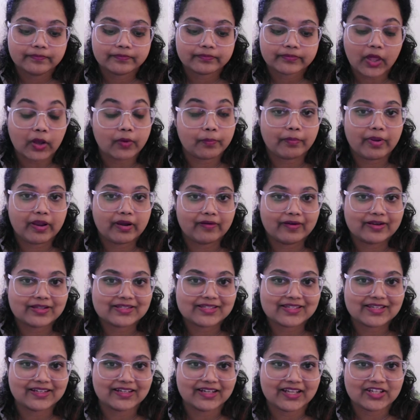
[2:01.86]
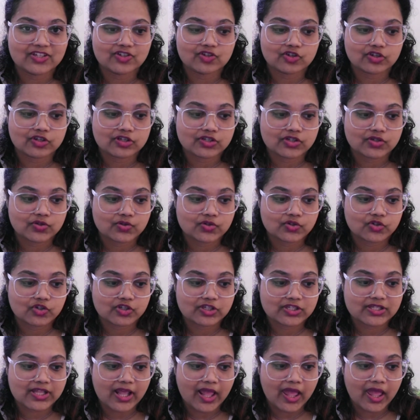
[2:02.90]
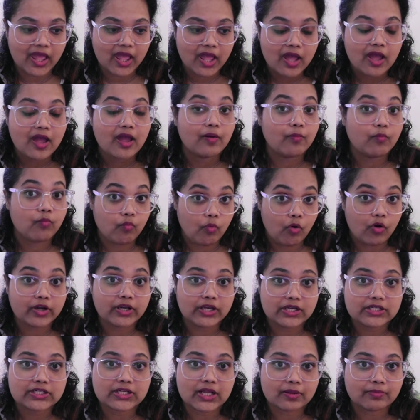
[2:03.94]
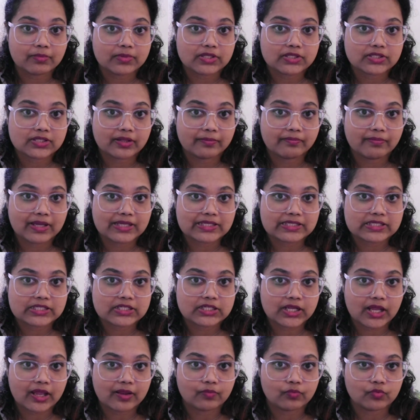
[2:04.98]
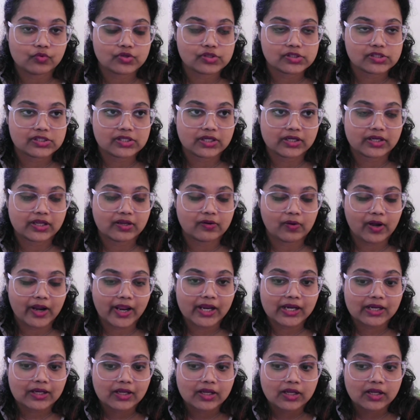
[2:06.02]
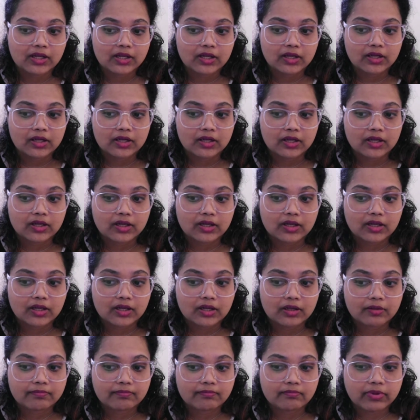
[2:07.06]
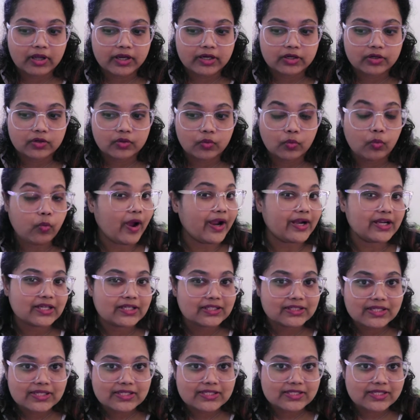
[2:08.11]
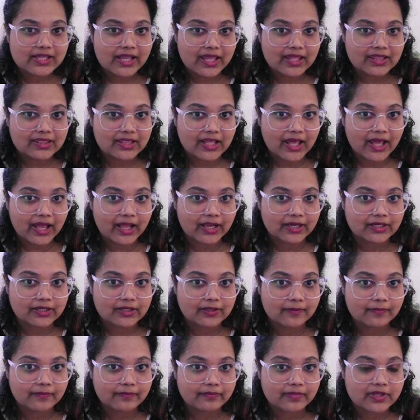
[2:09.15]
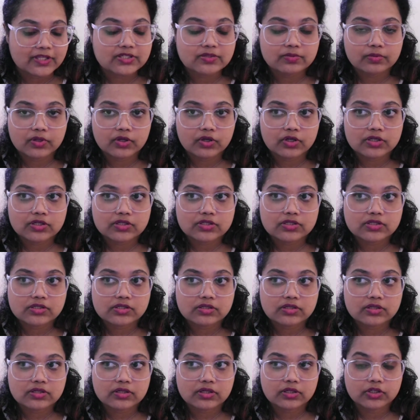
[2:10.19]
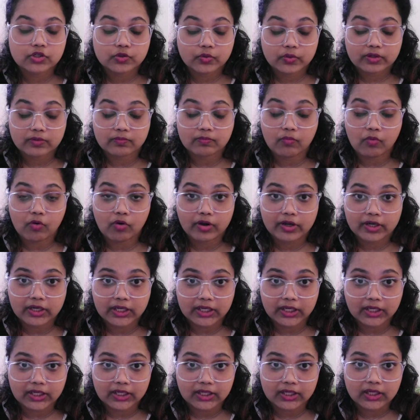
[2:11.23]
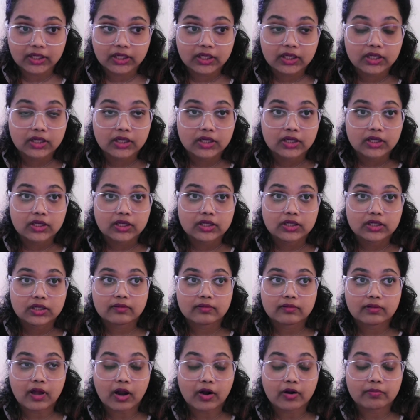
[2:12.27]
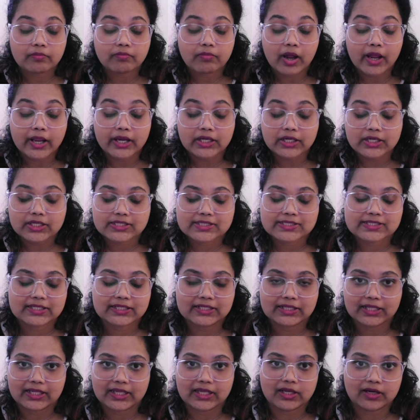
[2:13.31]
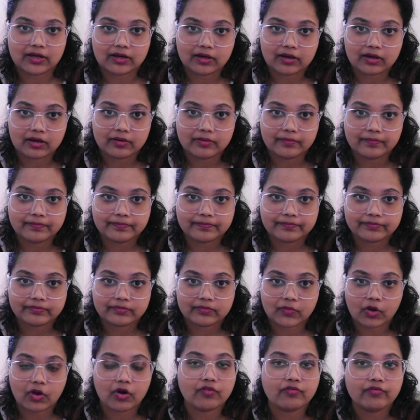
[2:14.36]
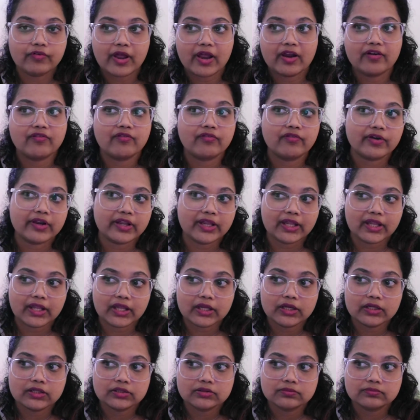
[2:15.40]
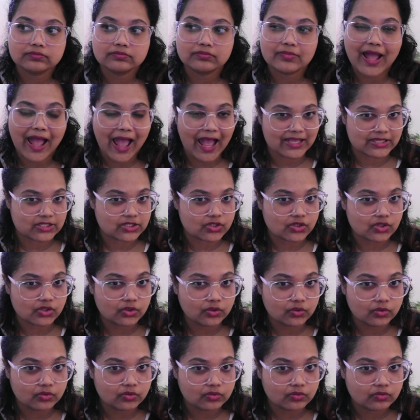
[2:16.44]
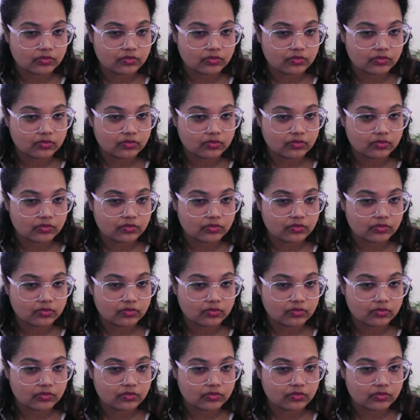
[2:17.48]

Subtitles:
our parents and teachers used to say morning time is the best time to study, right? But why did they say that? It's because during morning our mind is clear of every hassle,